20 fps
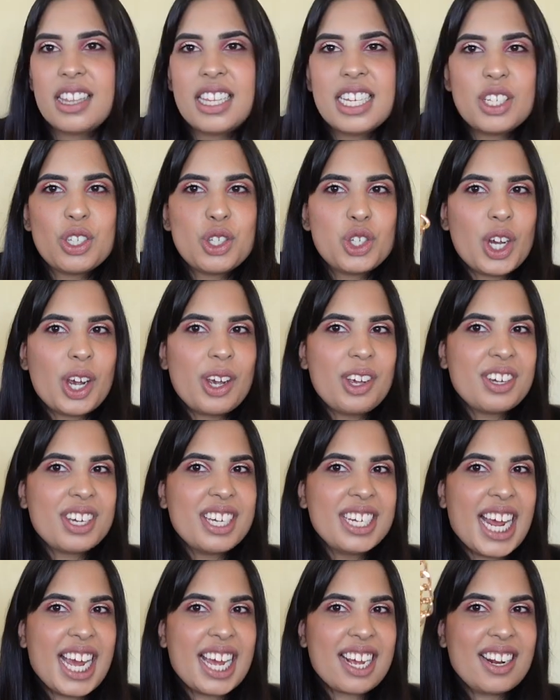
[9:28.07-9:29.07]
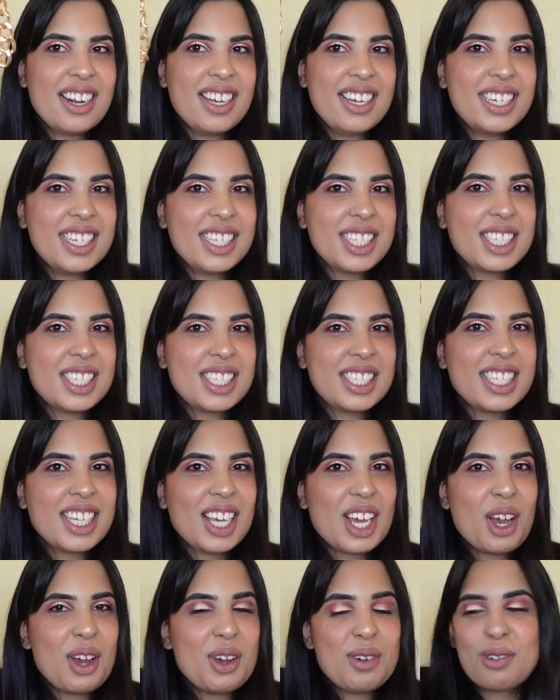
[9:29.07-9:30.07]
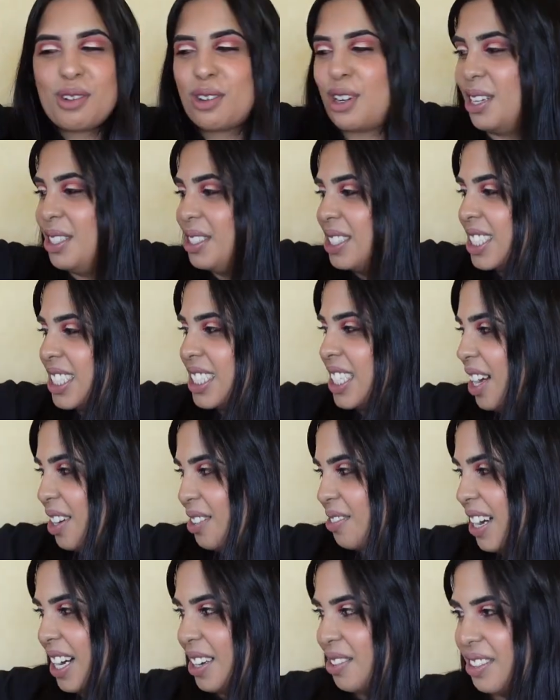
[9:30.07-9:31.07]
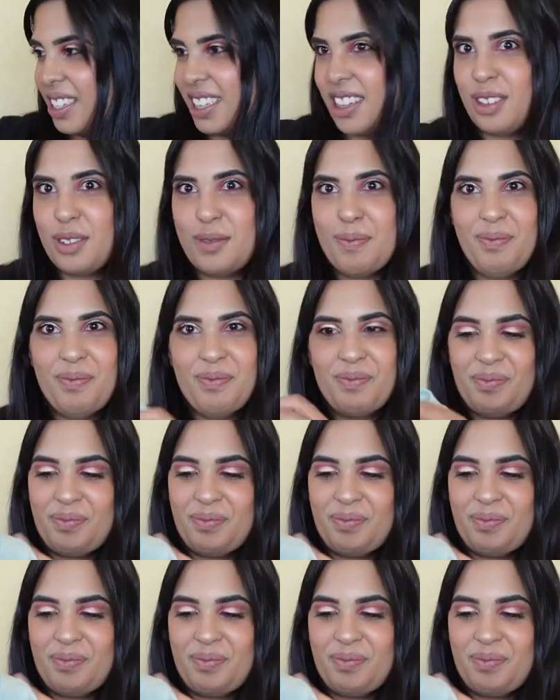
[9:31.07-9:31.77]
this choker necklace will go so well with them